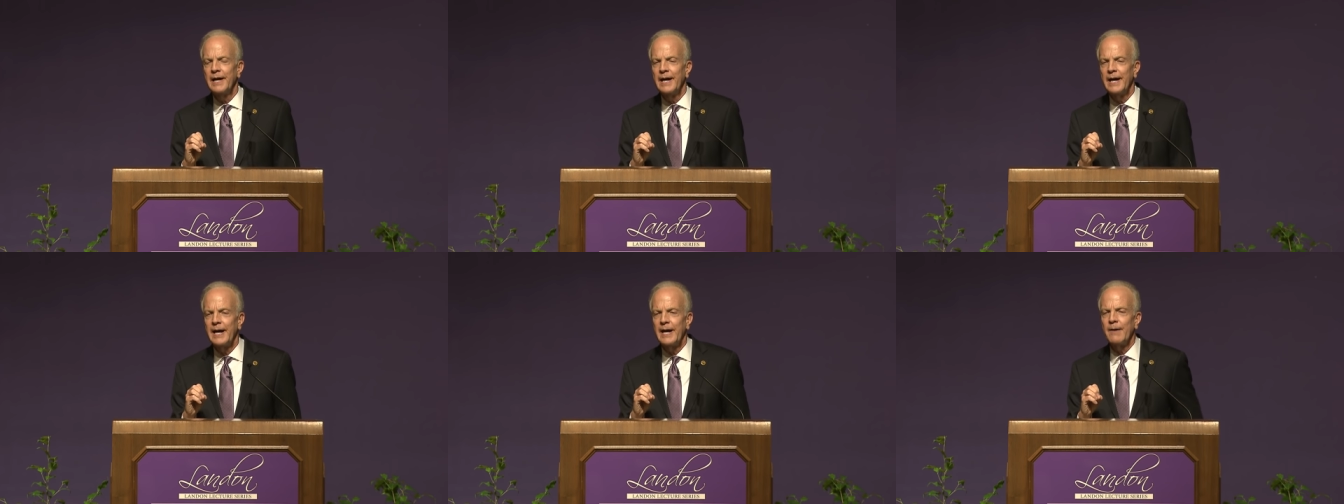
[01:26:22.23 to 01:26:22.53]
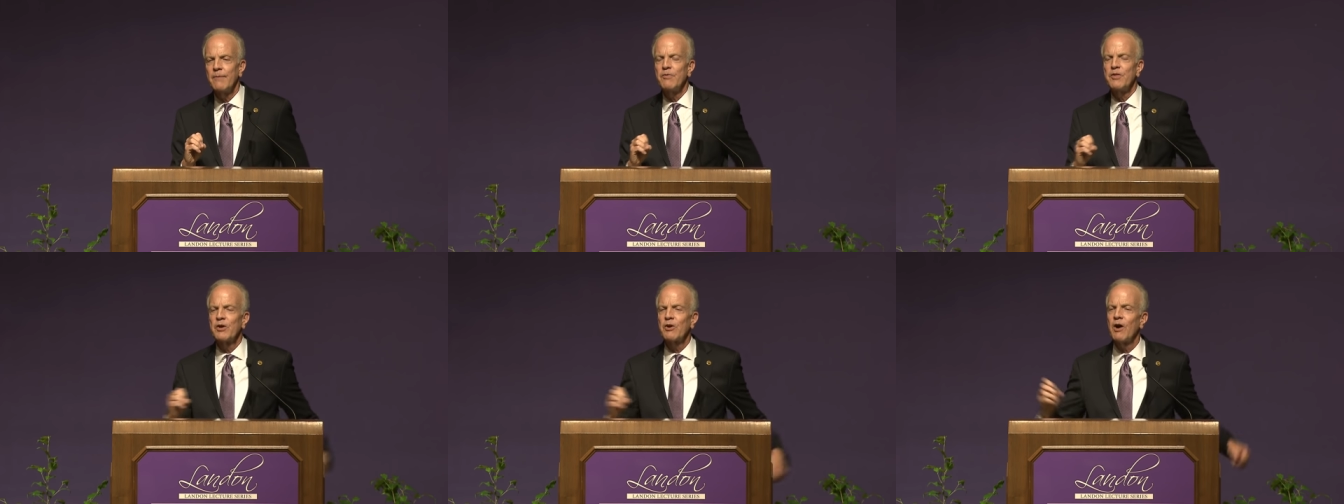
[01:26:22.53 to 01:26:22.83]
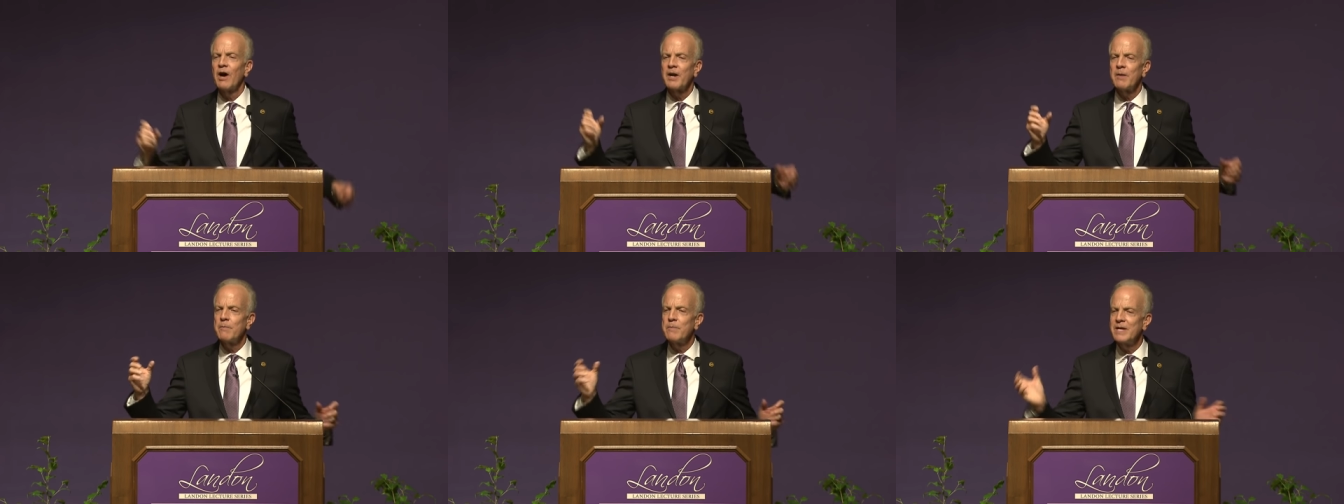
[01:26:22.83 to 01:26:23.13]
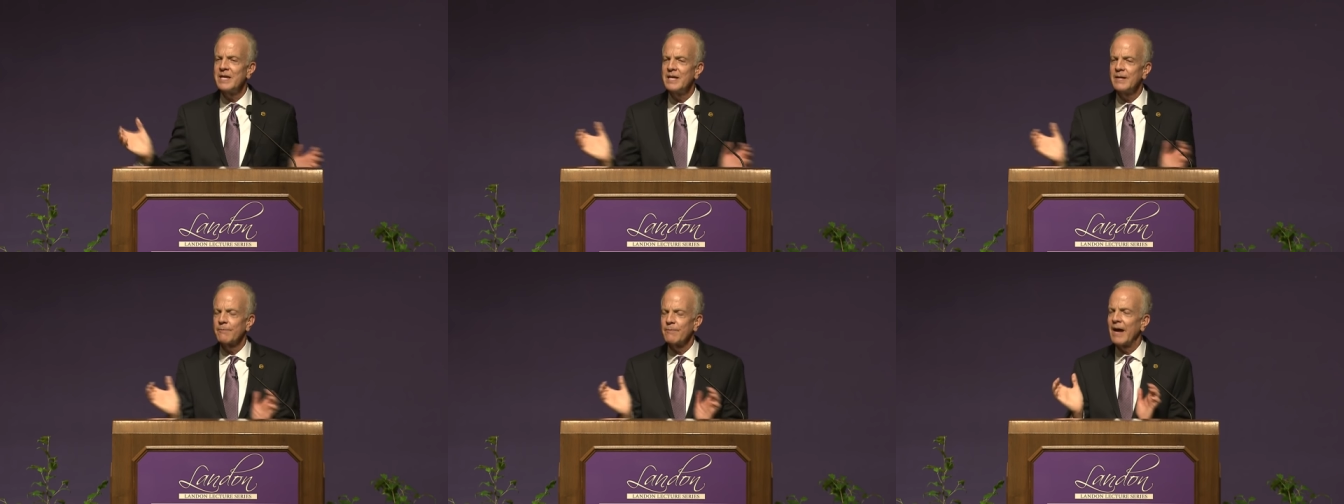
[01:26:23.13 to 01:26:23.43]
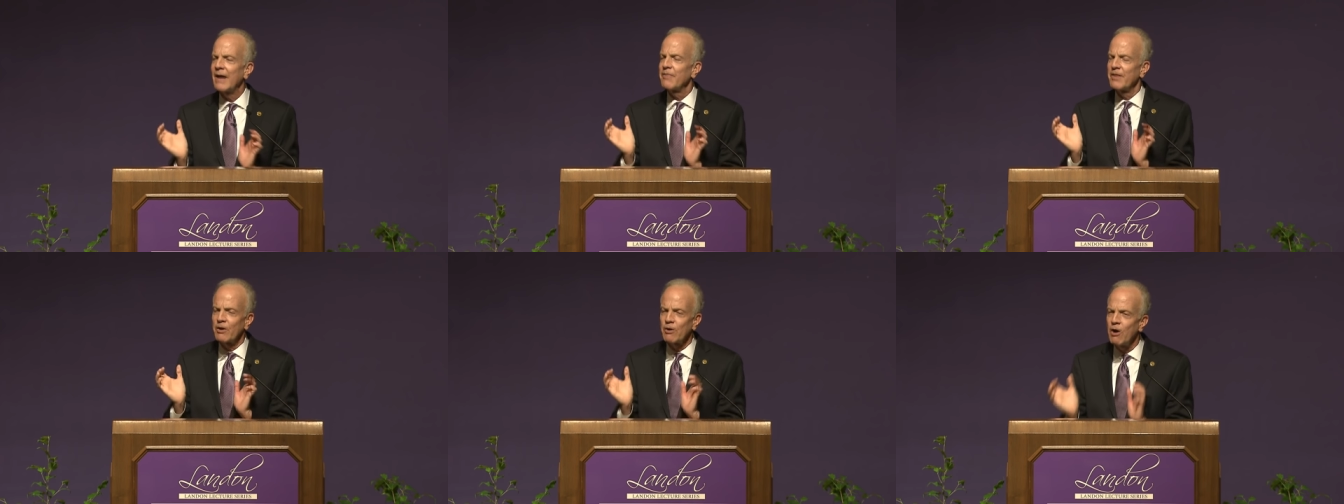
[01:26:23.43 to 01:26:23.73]
Uh, there ought to be,
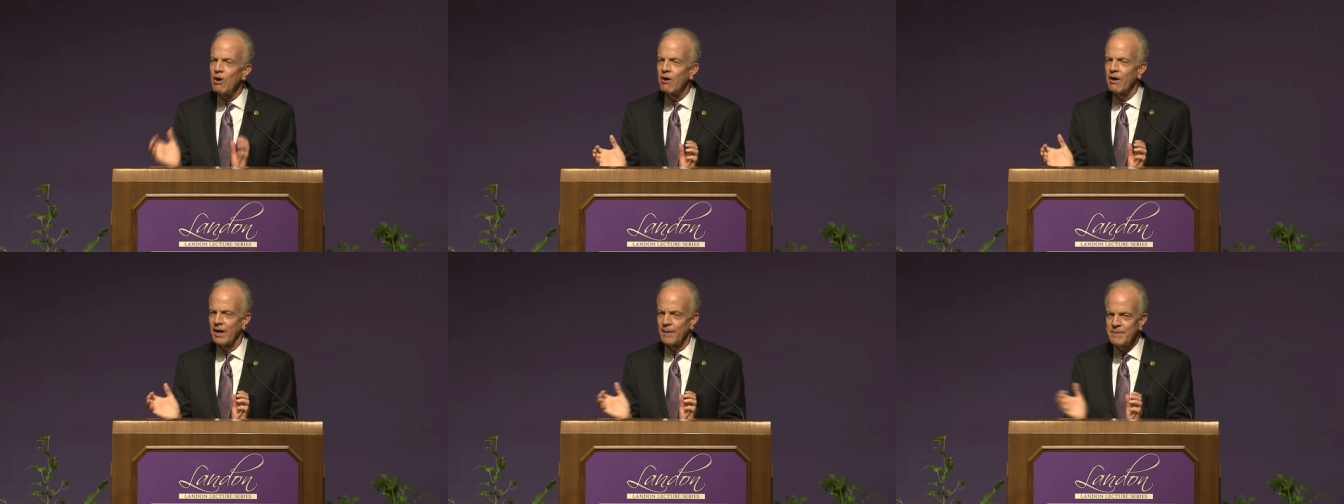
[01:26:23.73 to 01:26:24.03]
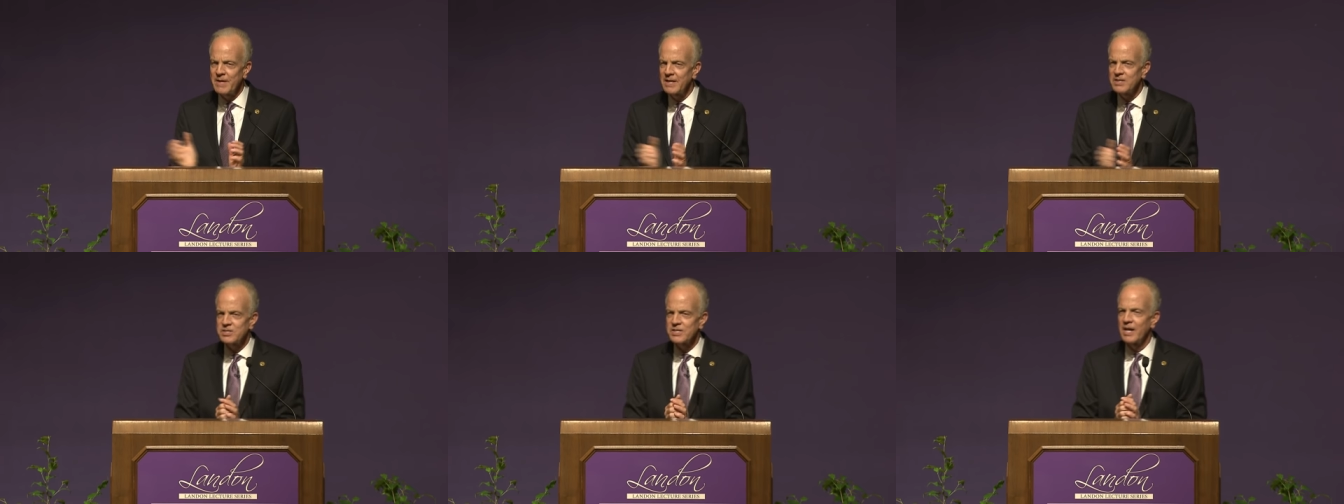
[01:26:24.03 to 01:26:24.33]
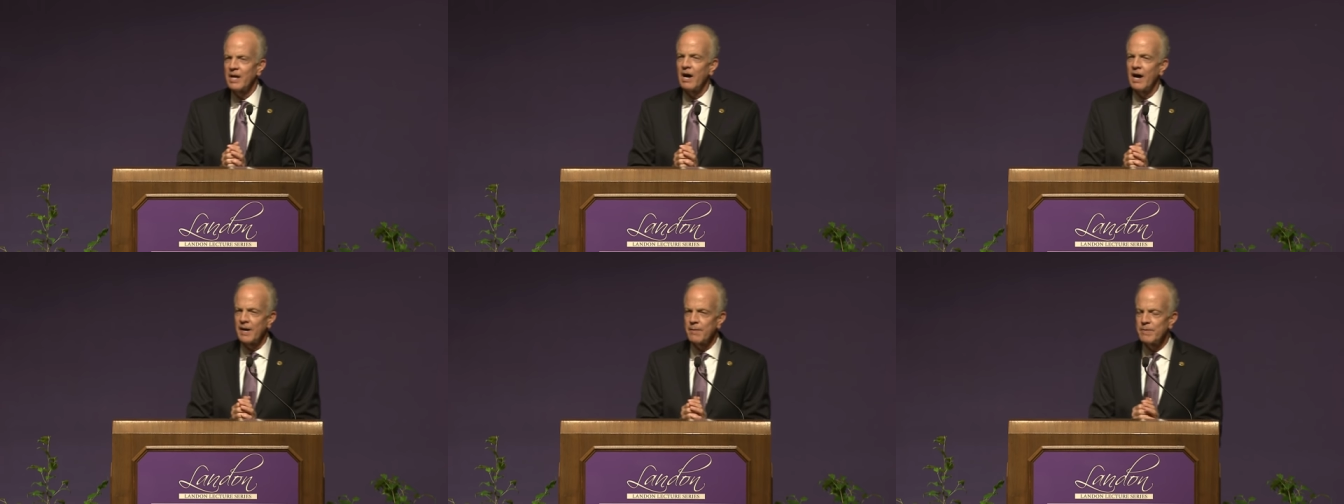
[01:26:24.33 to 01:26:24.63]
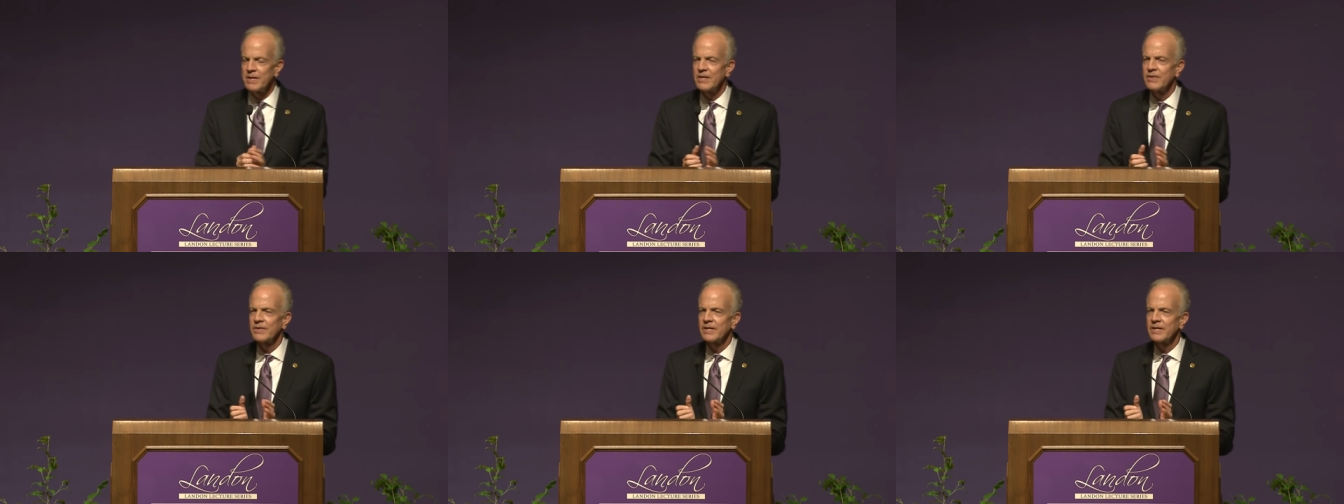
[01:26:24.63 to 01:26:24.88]
uh, there are, let me not say ought to be,